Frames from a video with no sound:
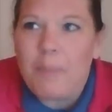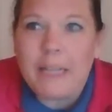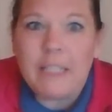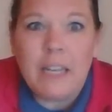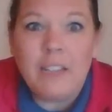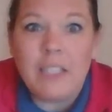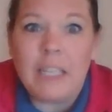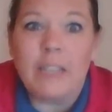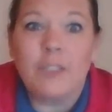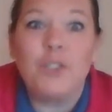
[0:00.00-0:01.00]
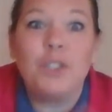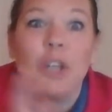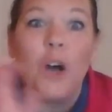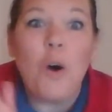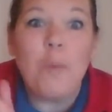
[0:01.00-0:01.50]
I did see
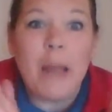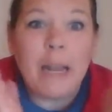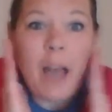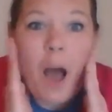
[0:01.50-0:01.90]
so many